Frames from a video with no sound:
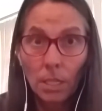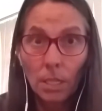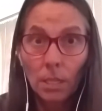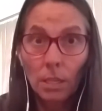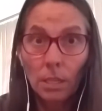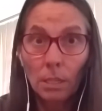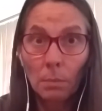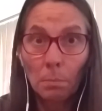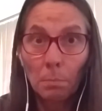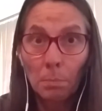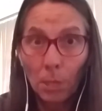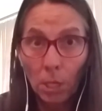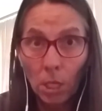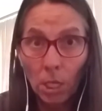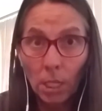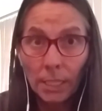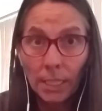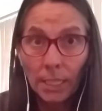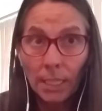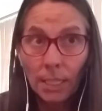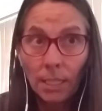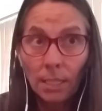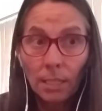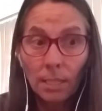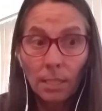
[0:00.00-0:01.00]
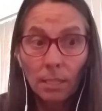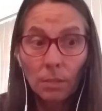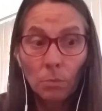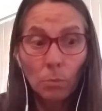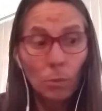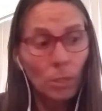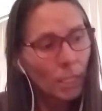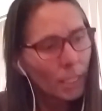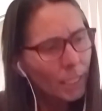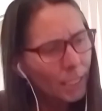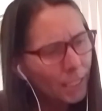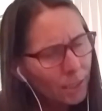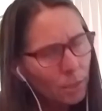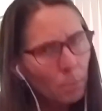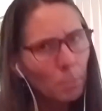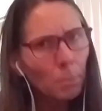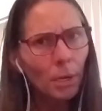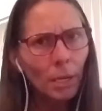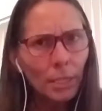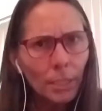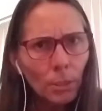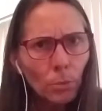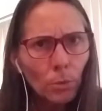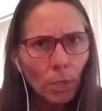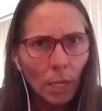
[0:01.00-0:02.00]
The body, we're going to get the
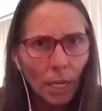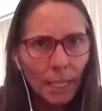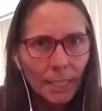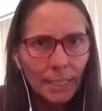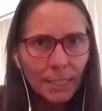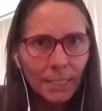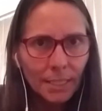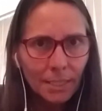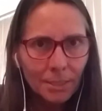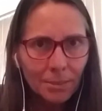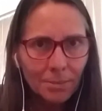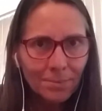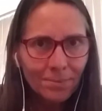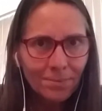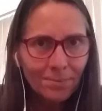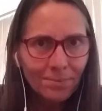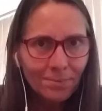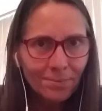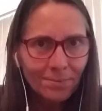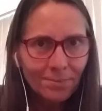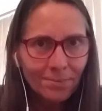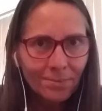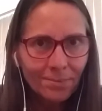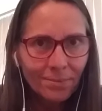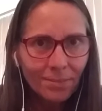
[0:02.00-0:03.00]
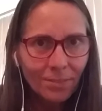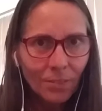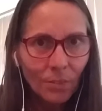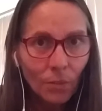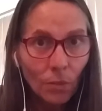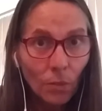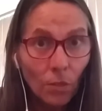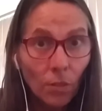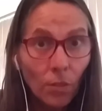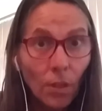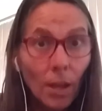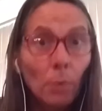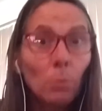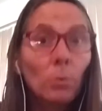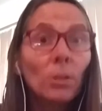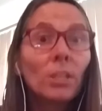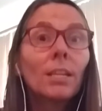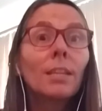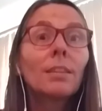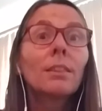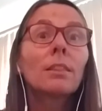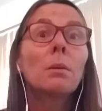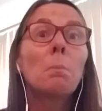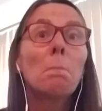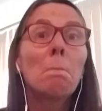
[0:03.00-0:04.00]
body right, then we
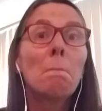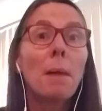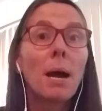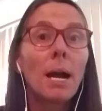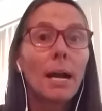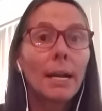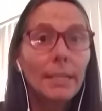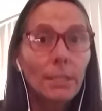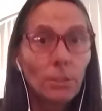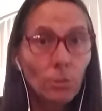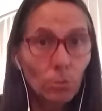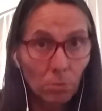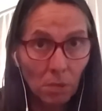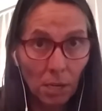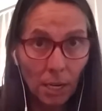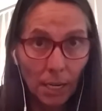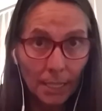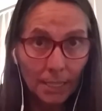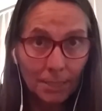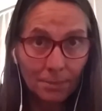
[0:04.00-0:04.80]
get the mind right,